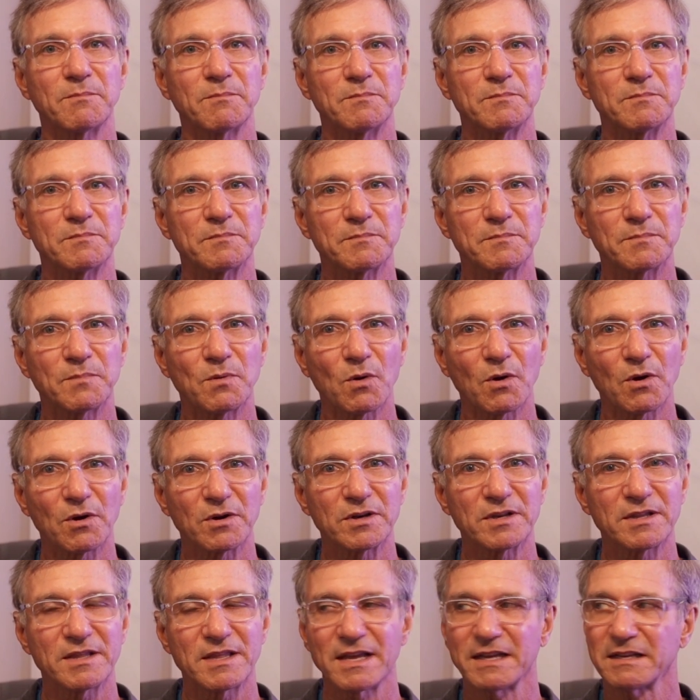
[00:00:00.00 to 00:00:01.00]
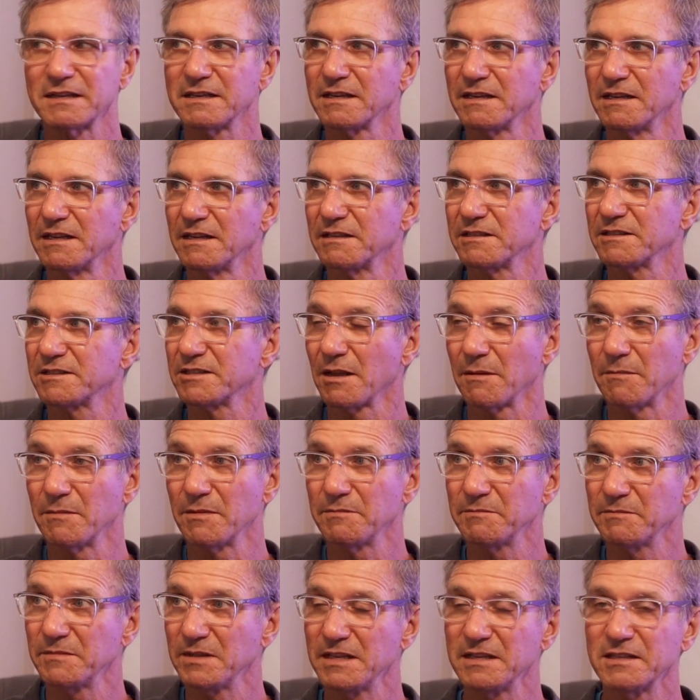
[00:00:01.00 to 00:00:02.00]
Important that some
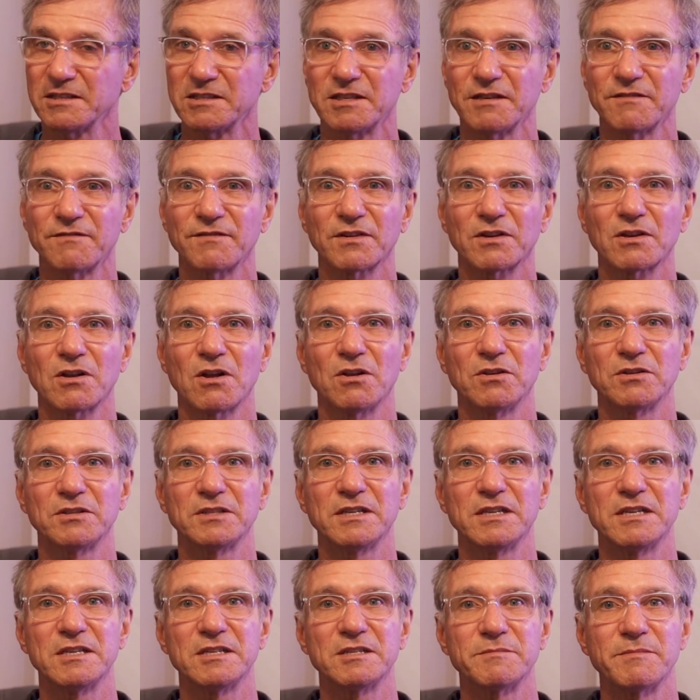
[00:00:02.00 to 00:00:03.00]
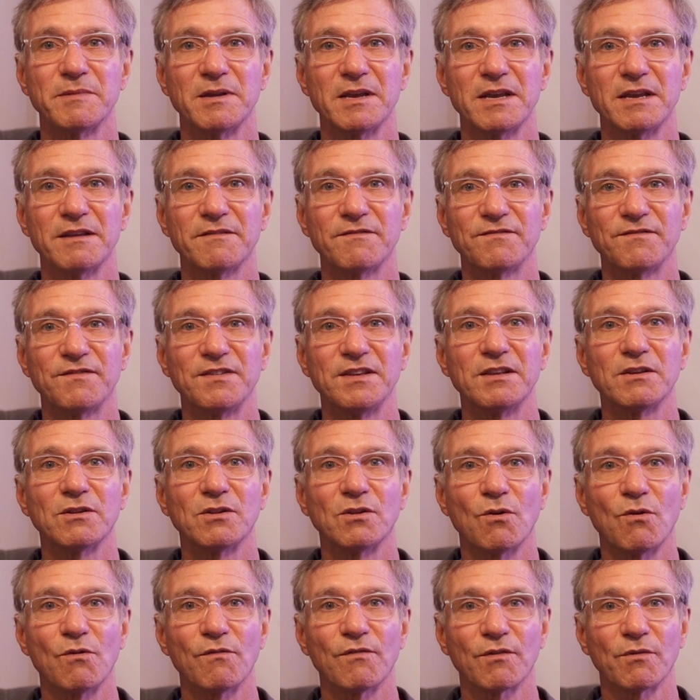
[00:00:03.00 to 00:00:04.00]
of these difficulties may
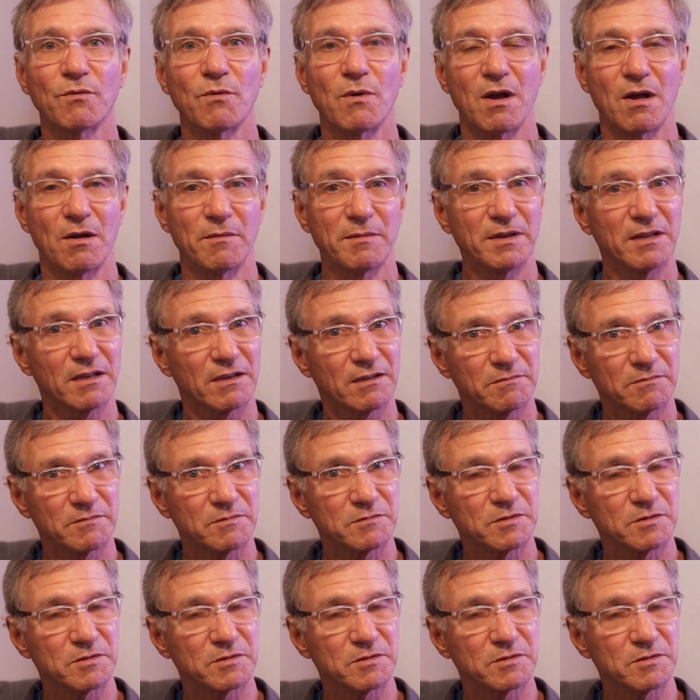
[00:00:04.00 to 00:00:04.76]
feel overwhelming,